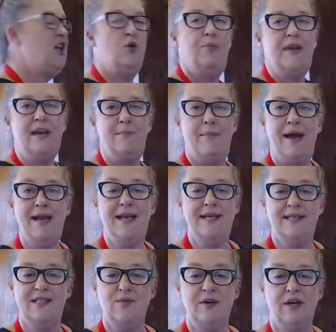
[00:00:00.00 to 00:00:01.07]
you'll be
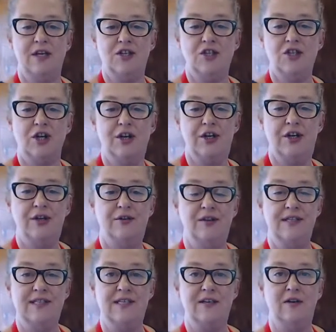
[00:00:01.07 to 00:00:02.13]
amazed when I show you
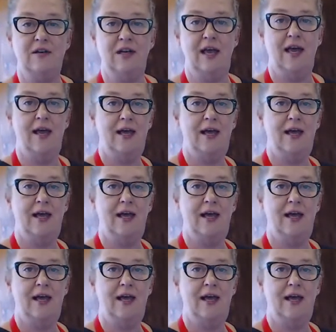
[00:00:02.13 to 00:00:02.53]
this little